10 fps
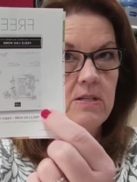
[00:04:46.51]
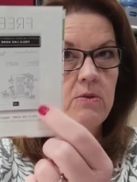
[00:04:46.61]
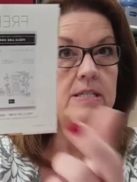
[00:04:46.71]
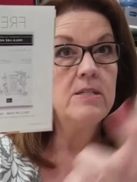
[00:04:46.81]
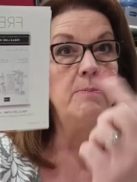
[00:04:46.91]
So
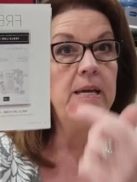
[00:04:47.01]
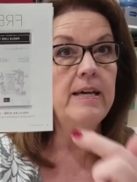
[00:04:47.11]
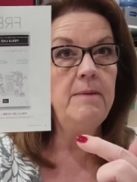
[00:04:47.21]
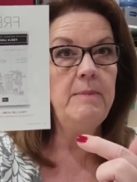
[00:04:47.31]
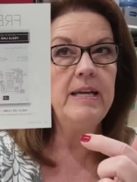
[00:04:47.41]
this will be
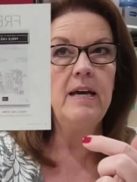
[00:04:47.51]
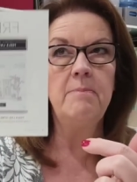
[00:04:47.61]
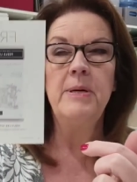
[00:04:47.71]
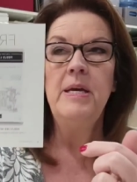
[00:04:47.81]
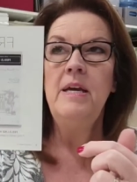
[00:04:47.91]
coming
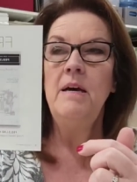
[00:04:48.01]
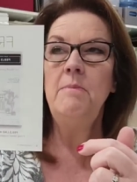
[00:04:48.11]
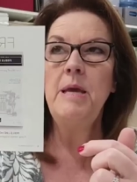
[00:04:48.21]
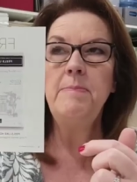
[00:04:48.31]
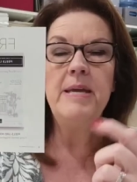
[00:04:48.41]
up
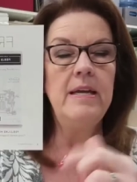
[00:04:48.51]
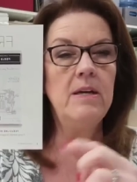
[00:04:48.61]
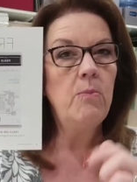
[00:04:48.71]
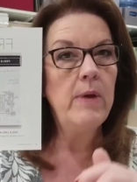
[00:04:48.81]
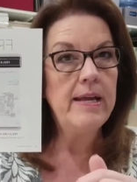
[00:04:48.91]
maybe in
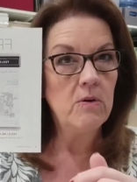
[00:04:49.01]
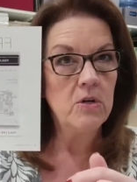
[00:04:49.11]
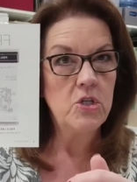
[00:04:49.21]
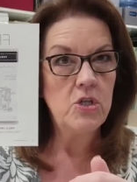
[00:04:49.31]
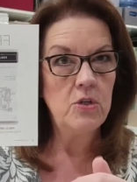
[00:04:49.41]
a week
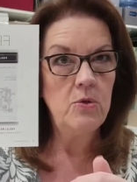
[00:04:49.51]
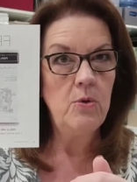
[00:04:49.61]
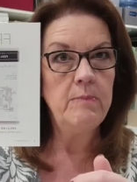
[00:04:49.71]
or two.